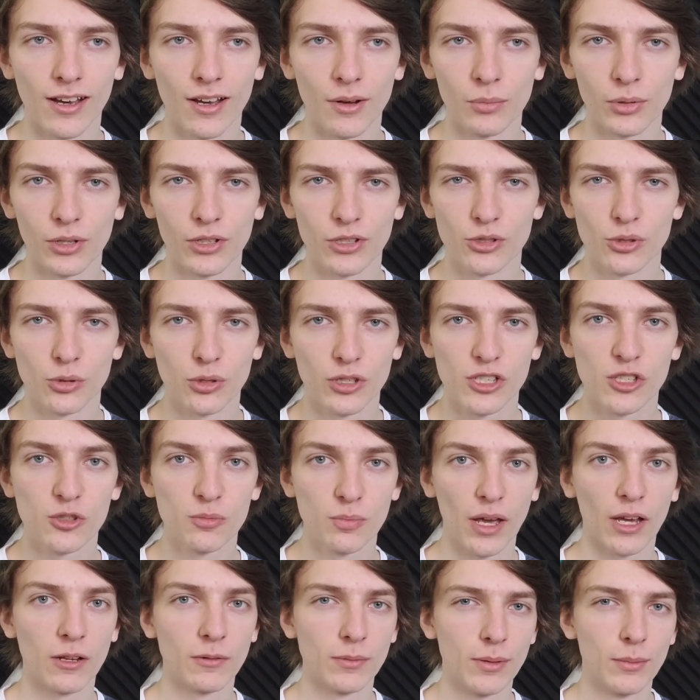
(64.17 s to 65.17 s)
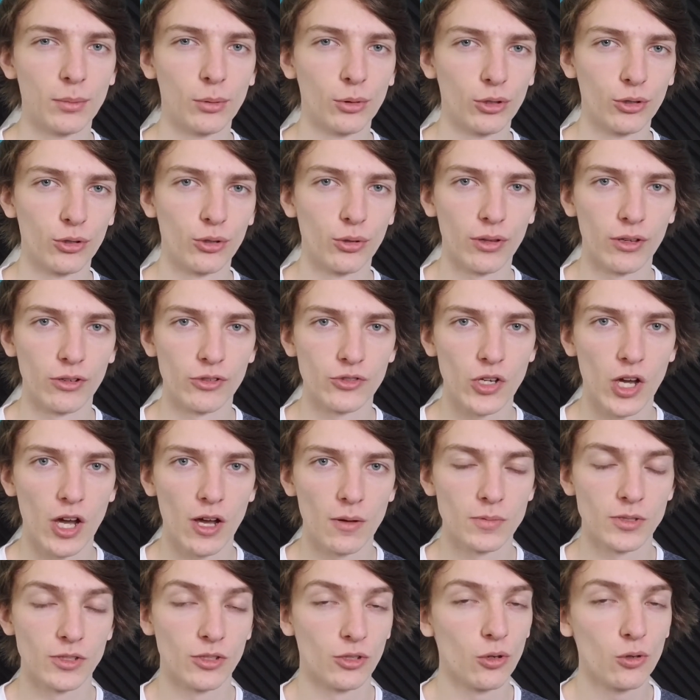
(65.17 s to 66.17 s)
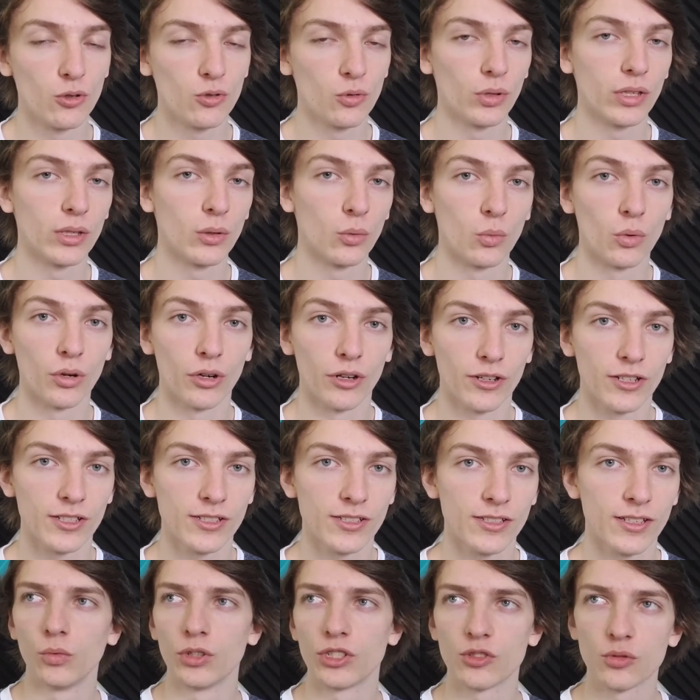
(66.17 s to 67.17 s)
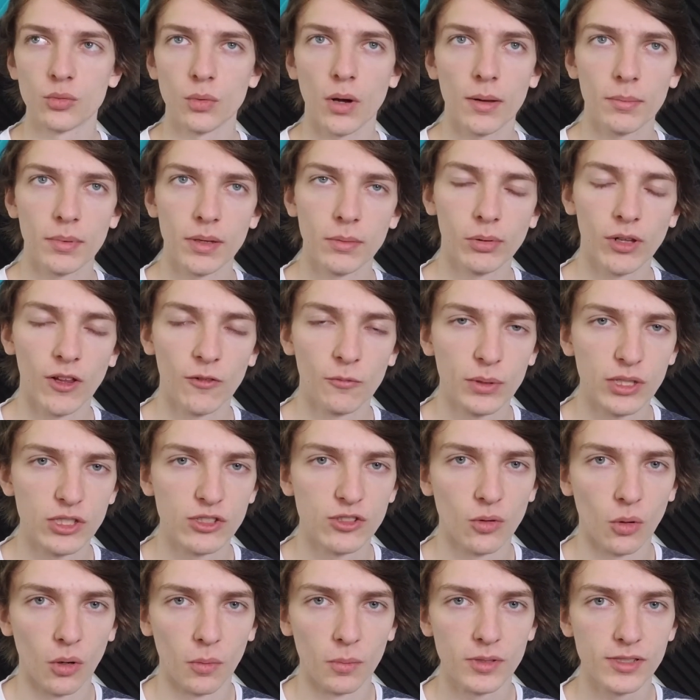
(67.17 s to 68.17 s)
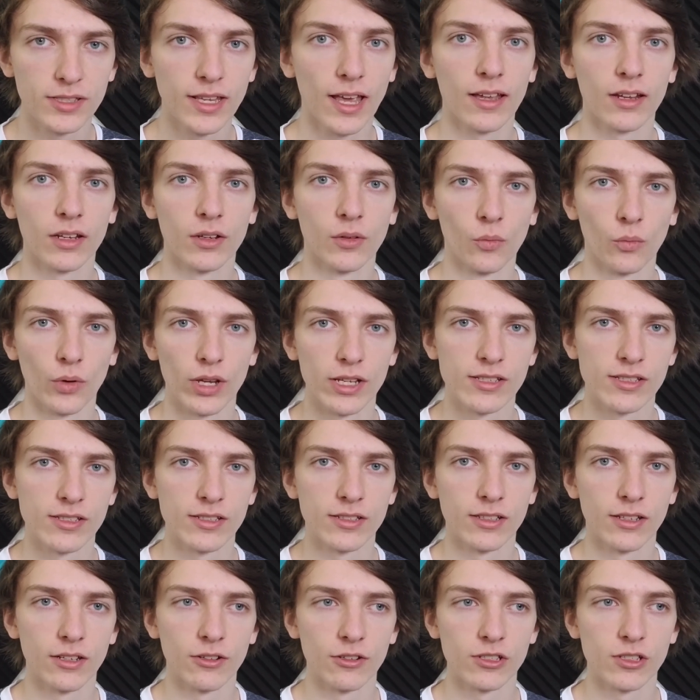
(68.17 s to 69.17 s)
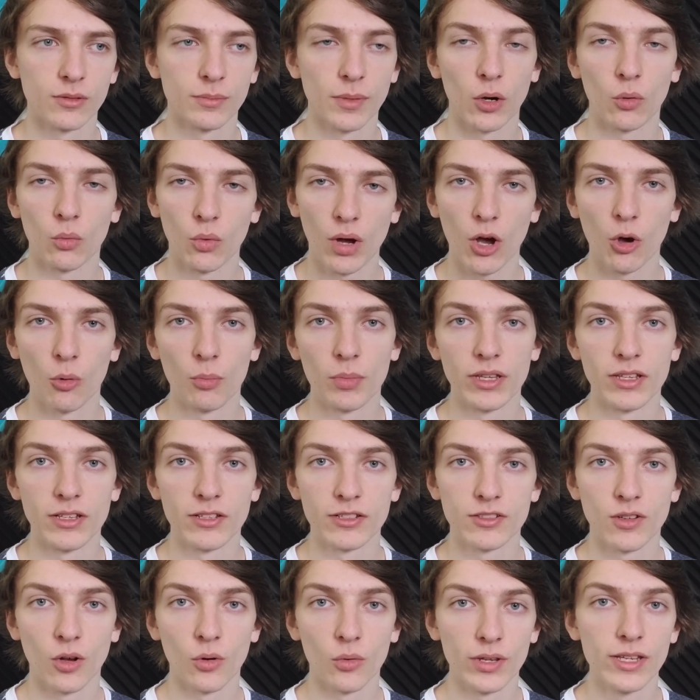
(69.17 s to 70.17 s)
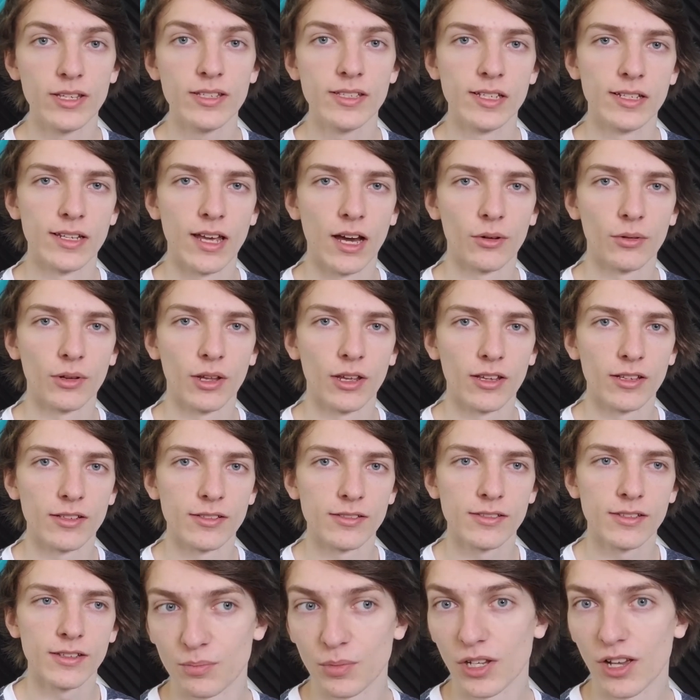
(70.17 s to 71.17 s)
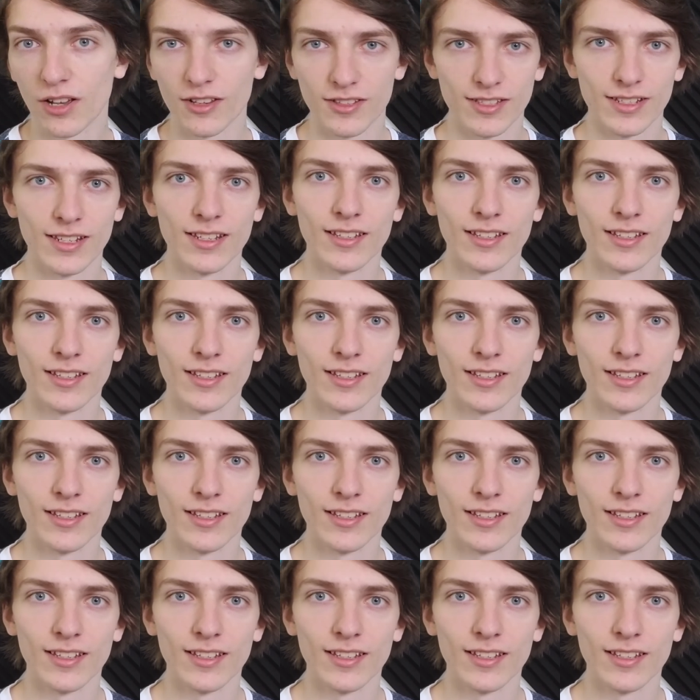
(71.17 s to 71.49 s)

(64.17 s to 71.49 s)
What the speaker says: because you expect people to do their jobs, and usually it works. Which is why people have been so upset in recent years about WoW being so easy nowadays. Because it